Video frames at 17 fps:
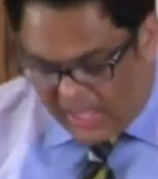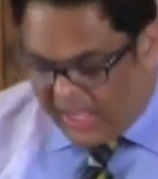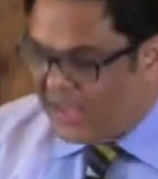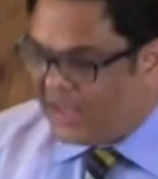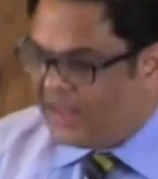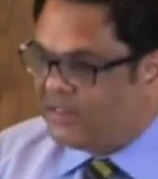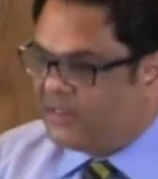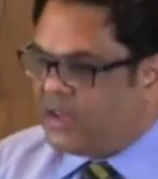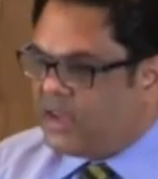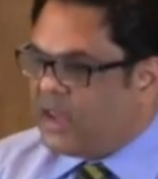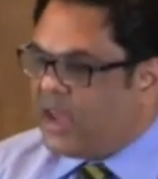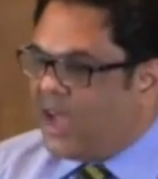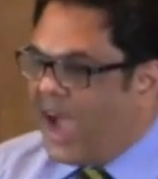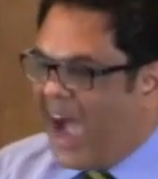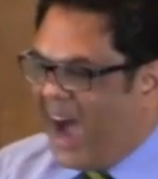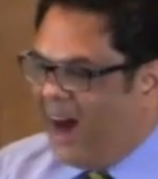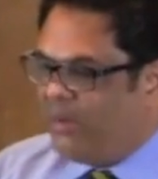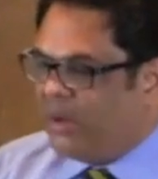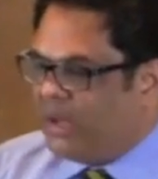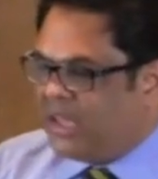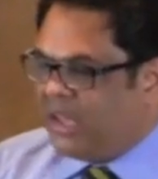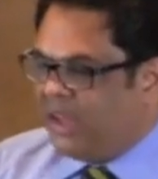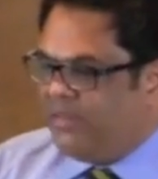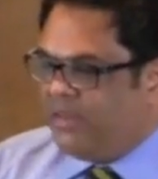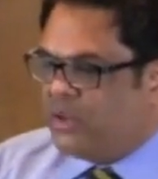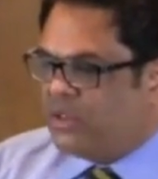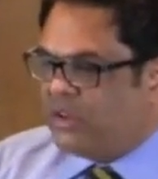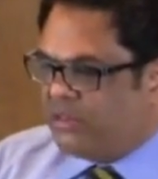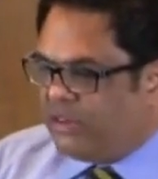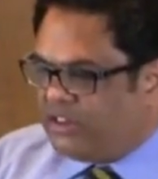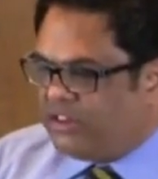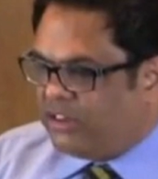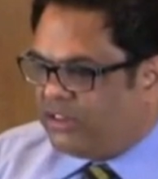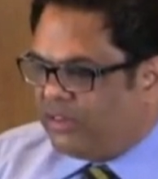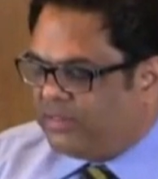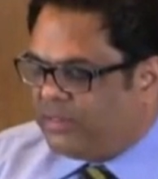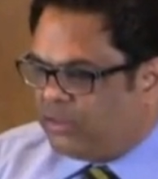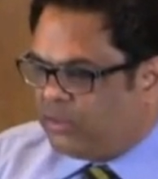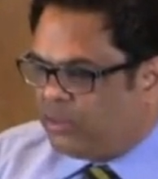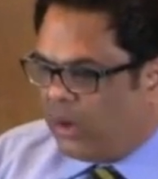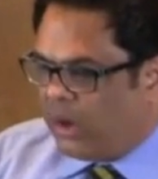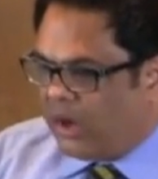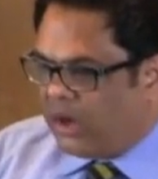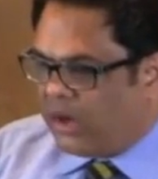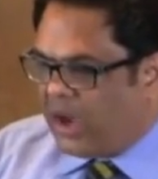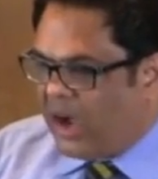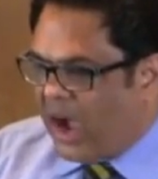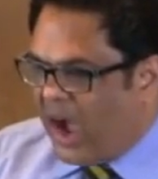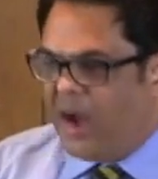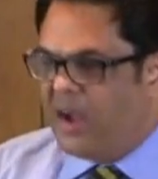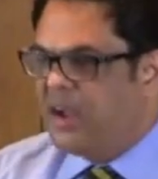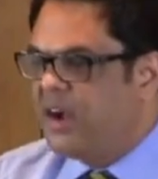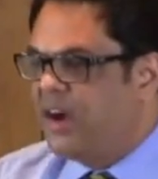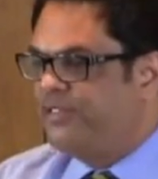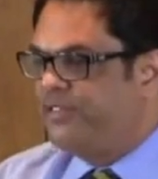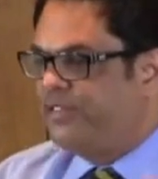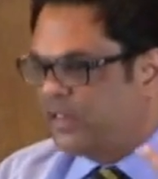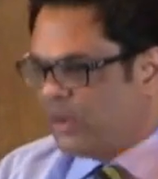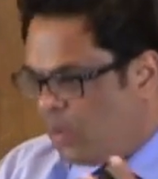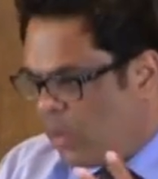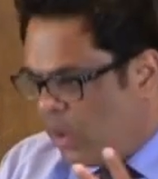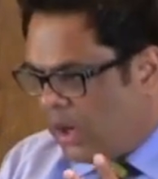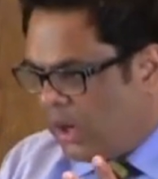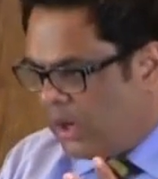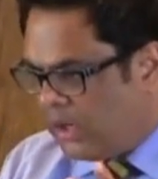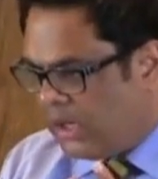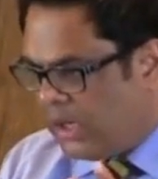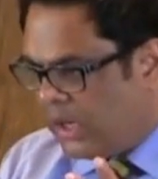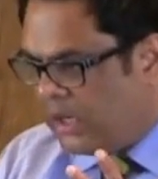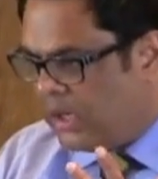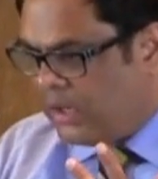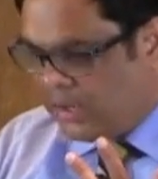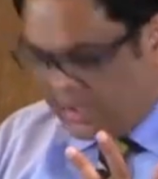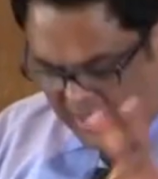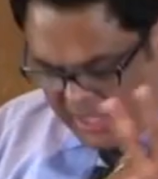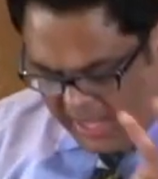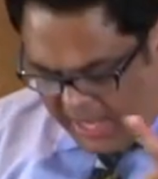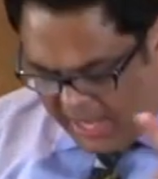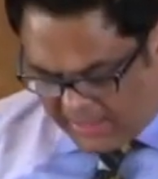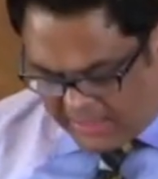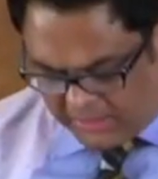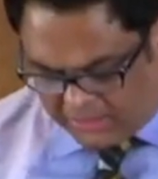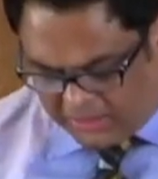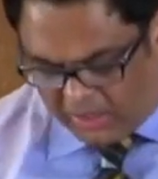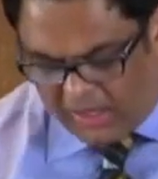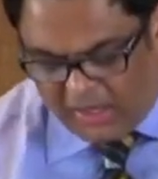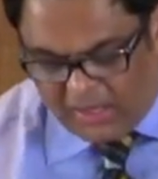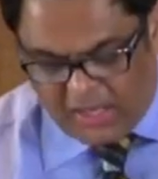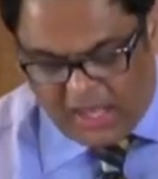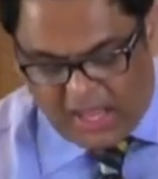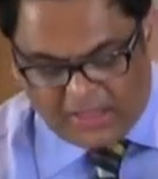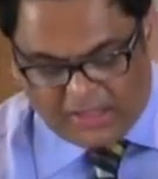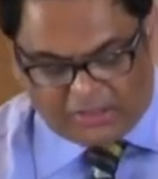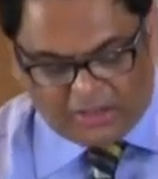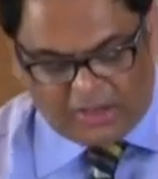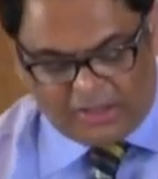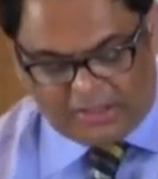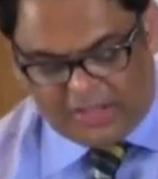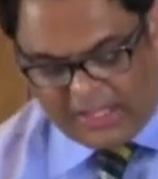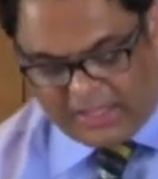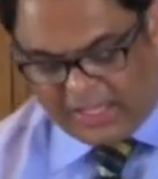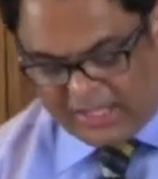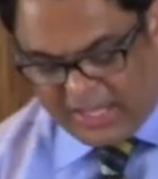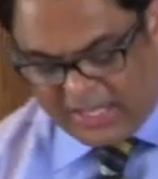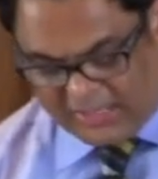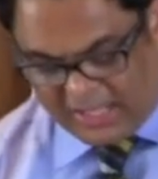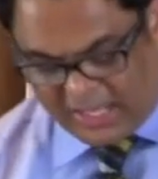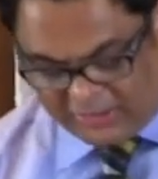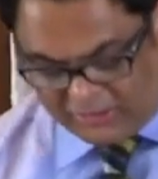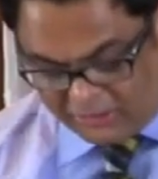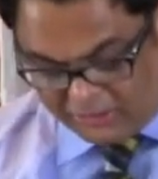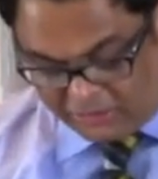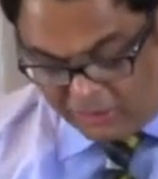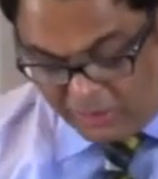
is, I will give you the riches of this world. Hunger for the world. And the third thing that he takes us